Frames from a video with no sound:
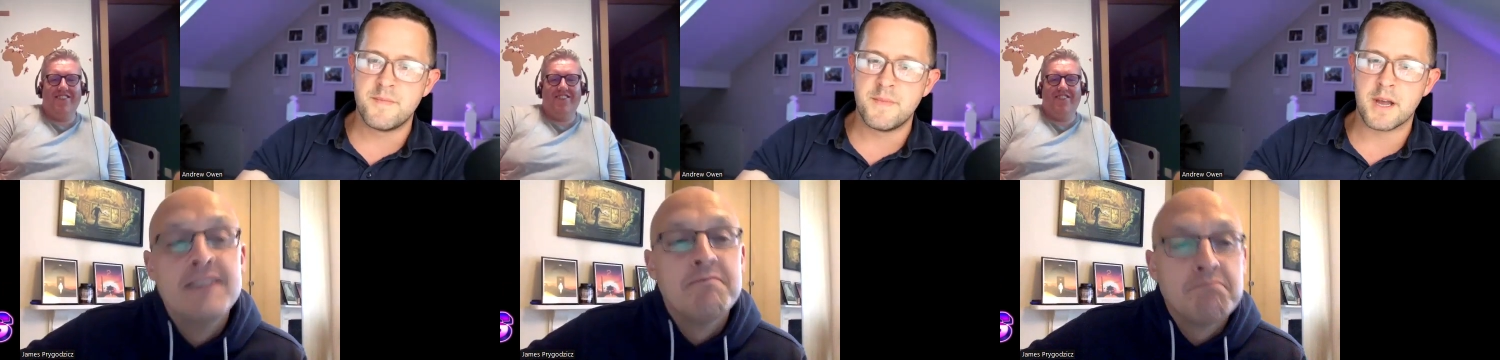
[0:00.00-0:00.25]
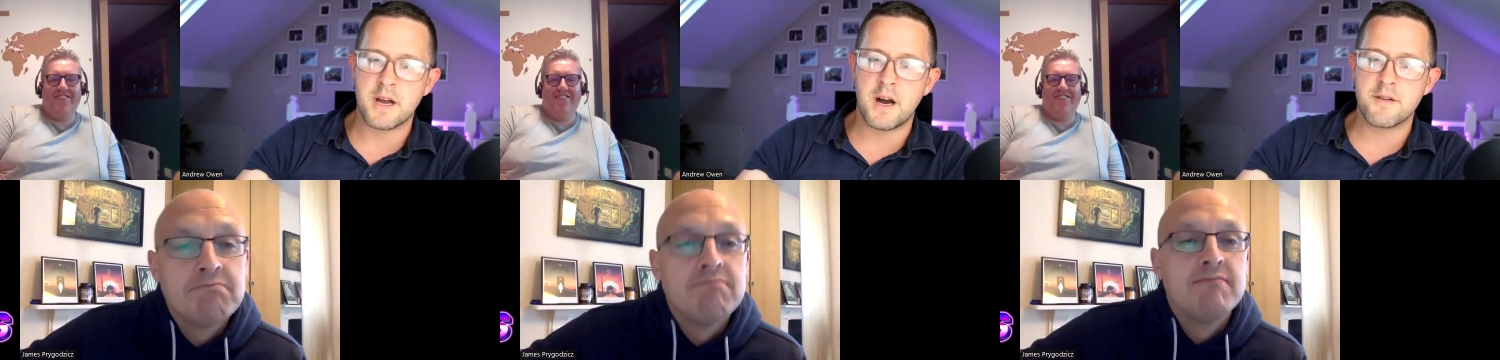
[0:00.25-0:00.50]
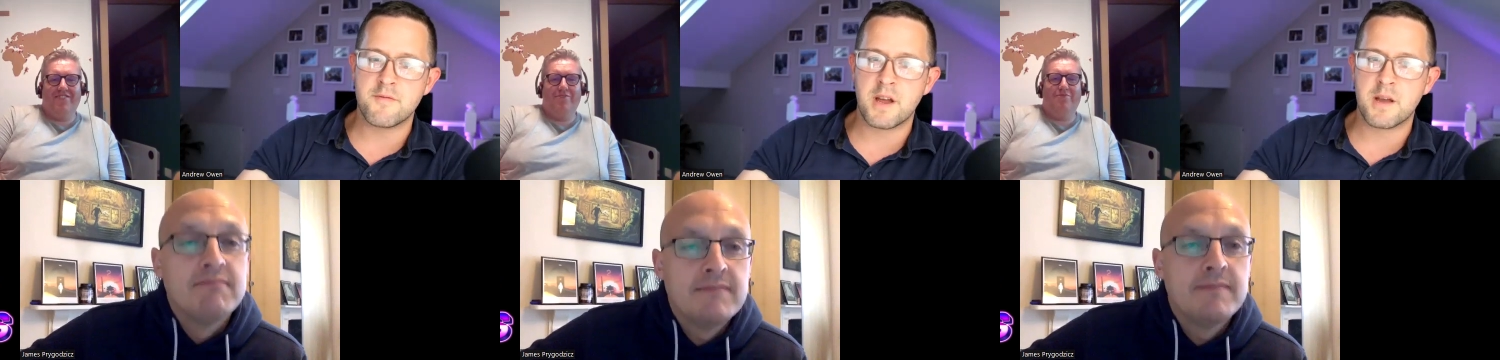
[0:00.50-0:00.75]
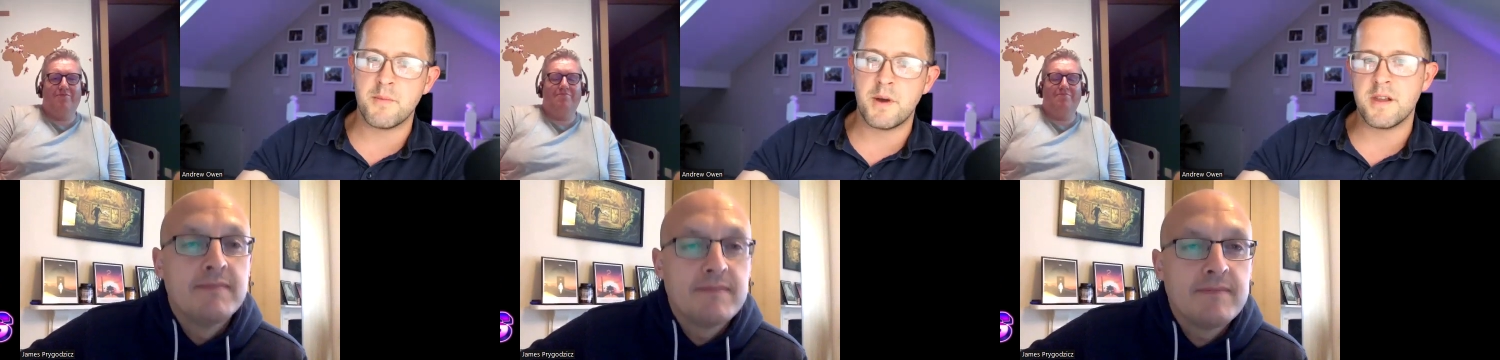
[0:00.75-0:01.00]
Speaker 1: I can't
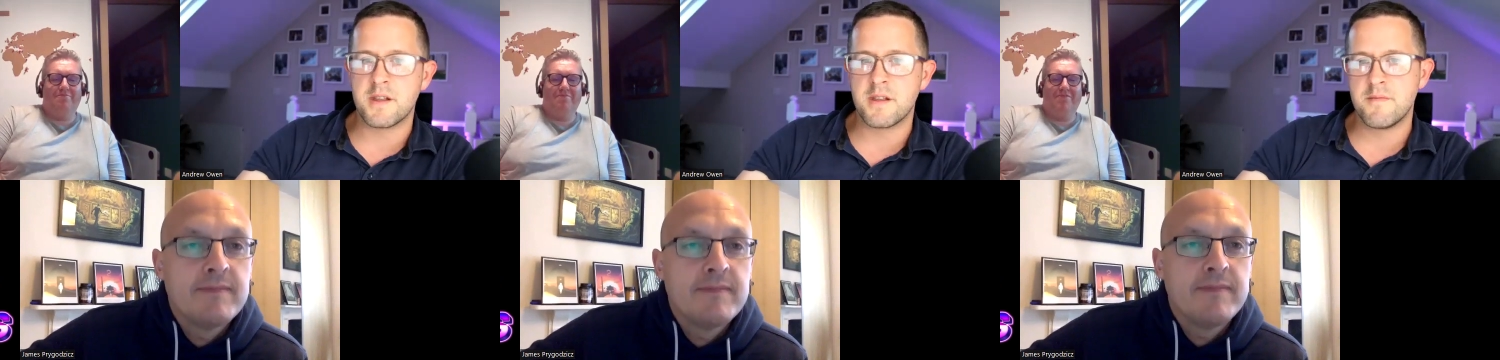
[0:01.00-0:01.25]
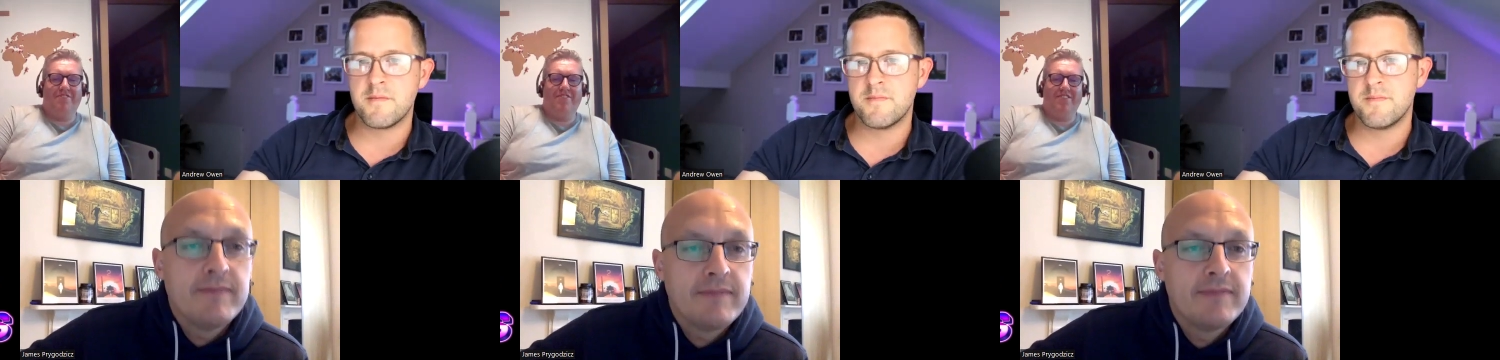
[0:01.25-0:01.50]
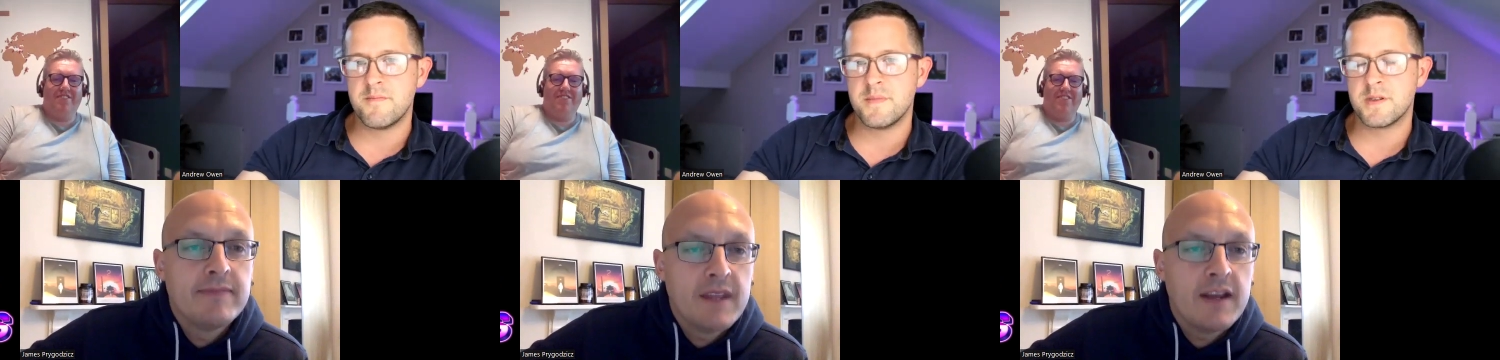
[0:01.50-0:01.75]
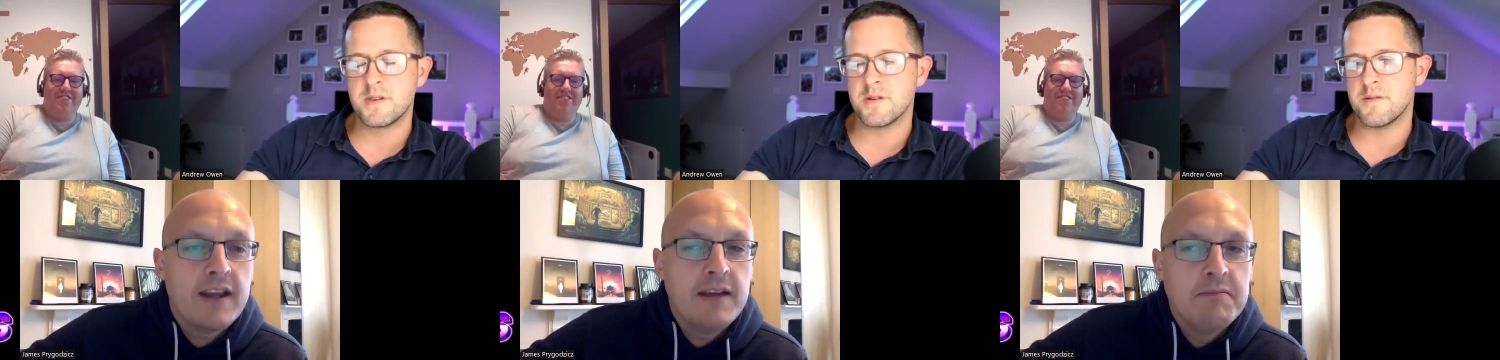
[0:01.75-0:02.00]
recommend it.
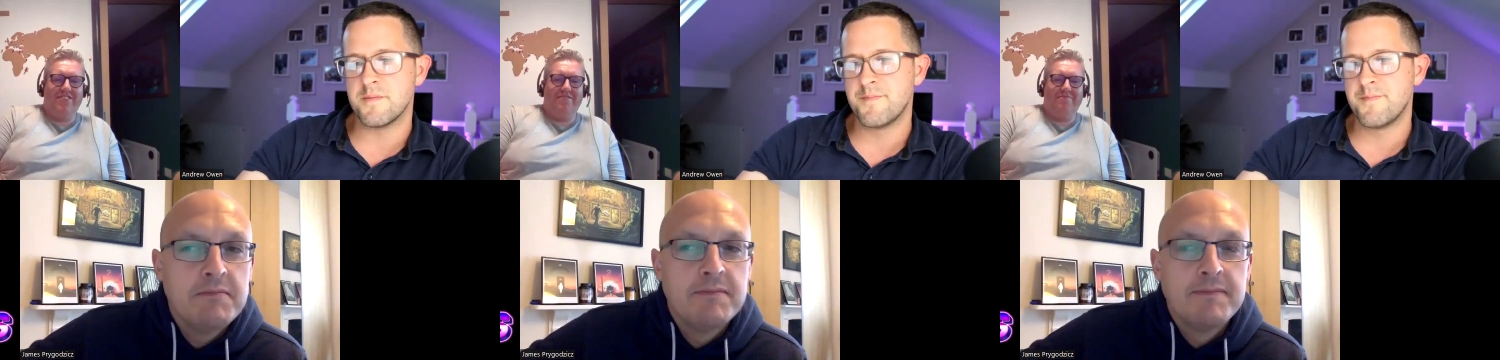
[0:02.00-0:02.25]
So.